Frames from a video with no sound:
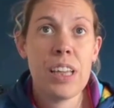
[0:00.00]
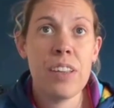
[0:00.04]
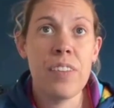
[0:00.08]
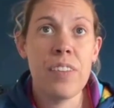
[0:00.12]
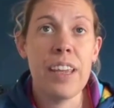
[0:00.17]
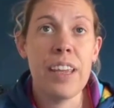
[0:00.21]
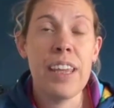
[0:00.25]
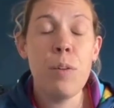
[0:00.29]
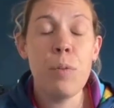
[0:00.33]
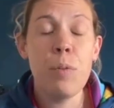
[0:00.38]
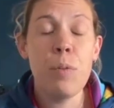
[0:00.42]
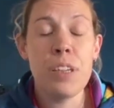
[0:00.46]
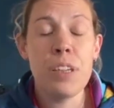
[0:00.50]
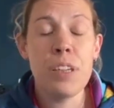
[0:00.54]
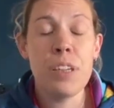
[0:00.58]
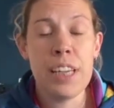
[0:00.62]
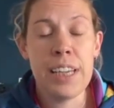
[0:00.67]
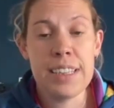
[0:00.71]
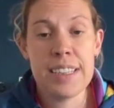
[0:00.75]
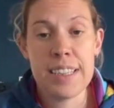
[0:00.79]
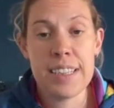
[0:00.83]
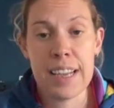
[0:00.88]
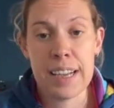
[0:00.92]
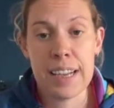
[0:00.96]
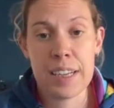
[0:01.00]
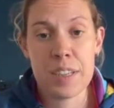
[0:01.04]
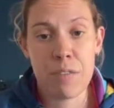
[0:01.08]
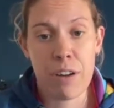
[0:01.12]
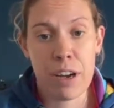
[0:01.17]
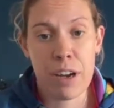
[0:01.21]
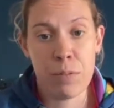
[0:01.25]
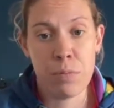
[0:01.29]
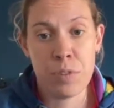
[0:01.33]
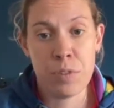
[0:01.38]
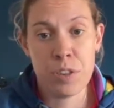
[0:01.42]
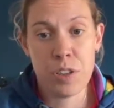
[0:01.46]
that he would need 6
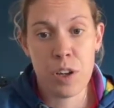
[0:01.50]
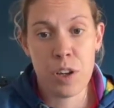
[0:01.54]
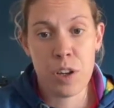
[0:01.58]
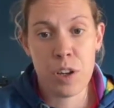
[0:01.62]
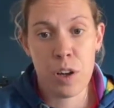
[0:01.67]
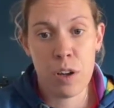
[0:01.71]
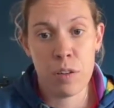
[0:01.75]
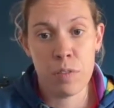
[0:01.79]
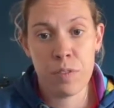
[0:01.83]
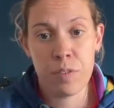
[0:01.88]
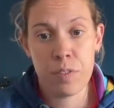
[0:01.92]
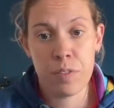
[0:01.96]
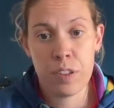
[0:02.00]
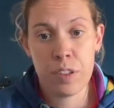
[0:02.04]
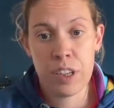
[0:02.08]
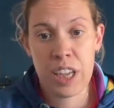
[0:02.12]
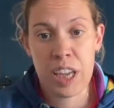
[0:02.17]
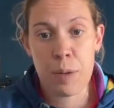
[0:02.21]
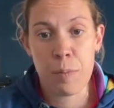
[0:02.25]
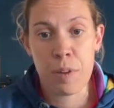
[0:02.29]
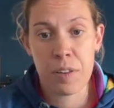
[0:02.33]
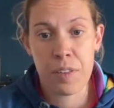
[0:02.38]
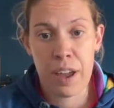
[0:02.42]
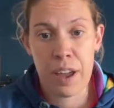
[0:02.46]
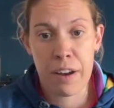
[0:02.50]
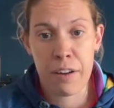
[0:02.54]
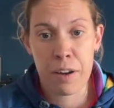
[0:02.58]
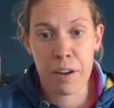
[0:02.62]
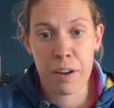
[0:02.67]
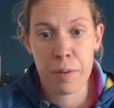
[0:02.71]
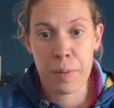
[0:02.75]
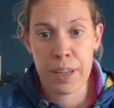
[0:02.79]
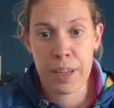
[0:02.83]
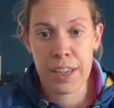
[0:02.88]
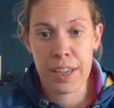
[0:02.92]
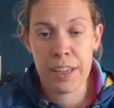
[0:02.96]
rounds of
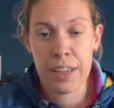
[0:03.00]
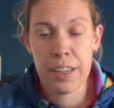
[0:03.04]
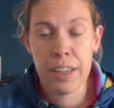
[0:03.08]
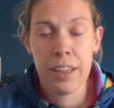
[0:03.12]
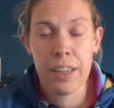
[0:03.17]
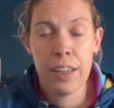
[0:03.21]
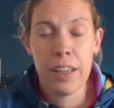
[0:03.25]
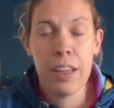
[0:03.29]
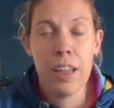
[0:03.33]
chemotherapy